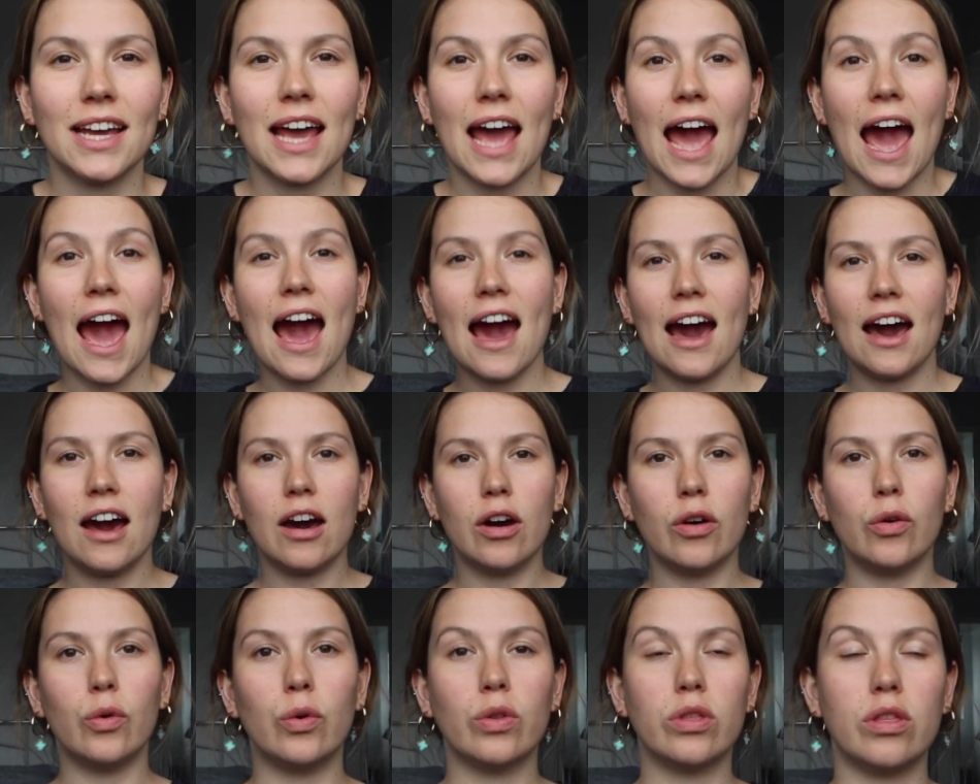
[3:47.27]

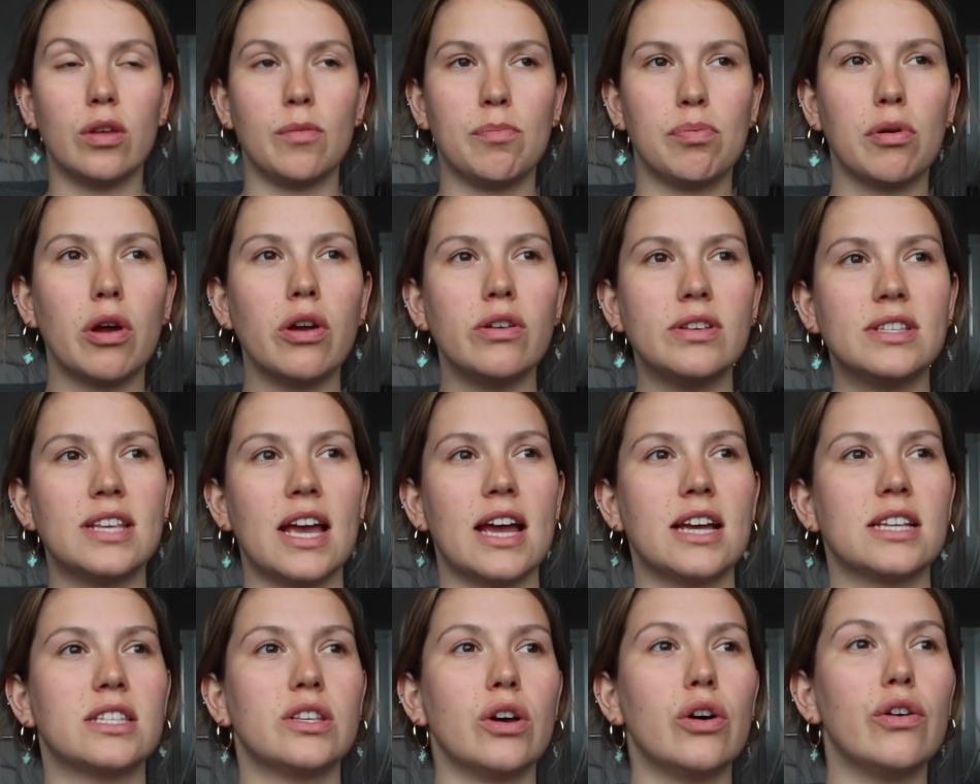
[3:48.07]
how the
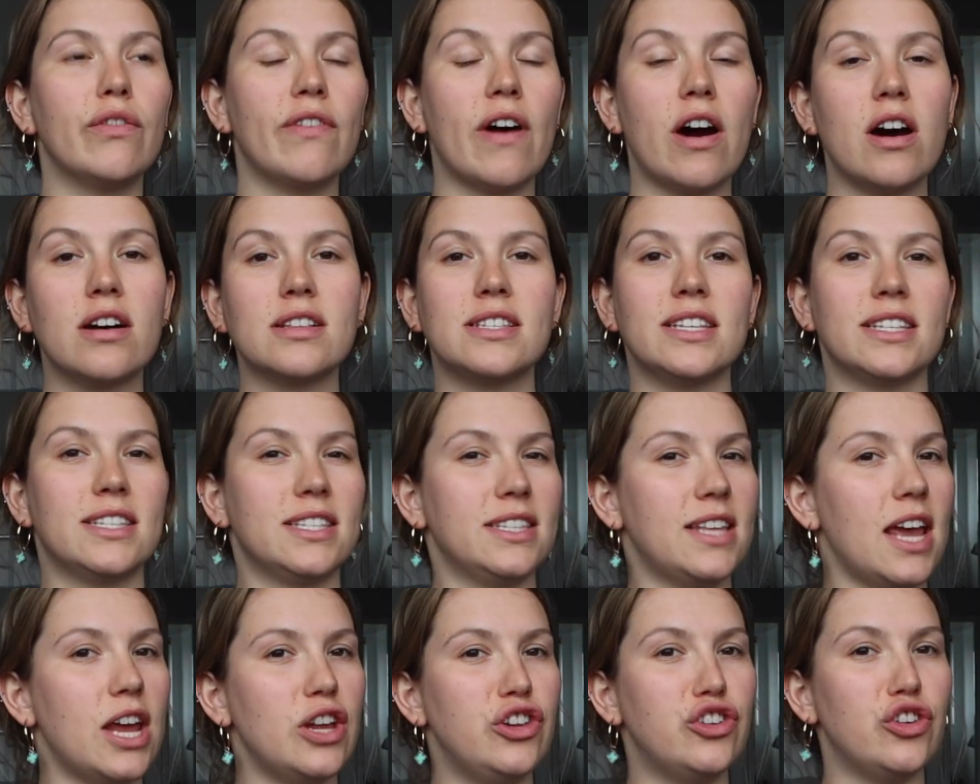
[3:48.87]
process of our
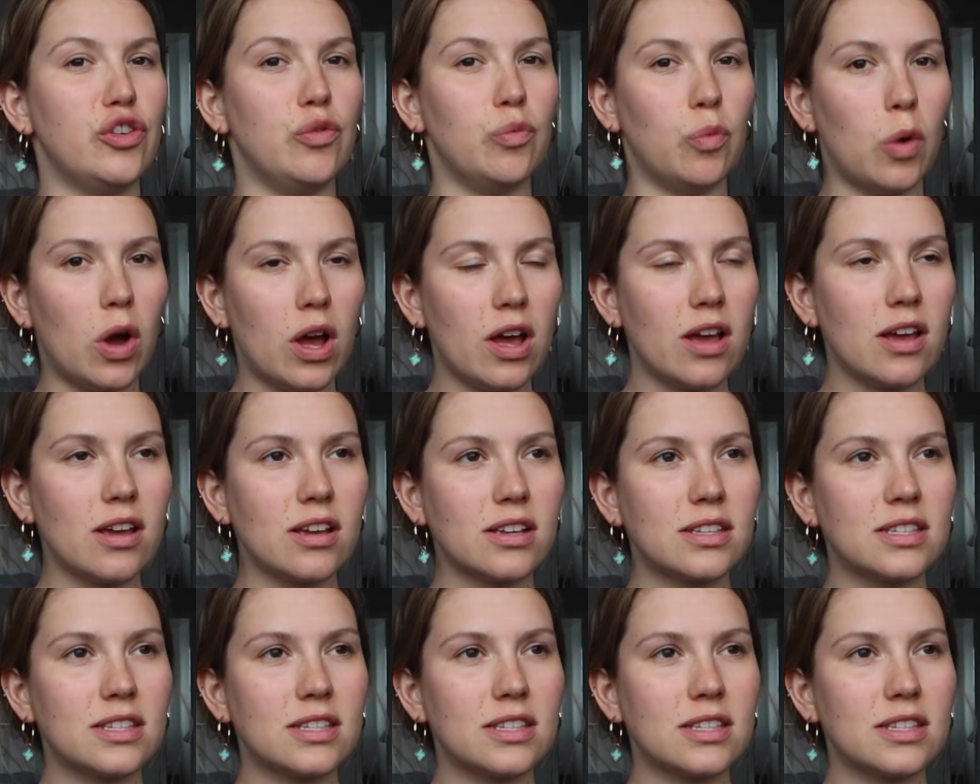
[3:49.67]
dissertation works.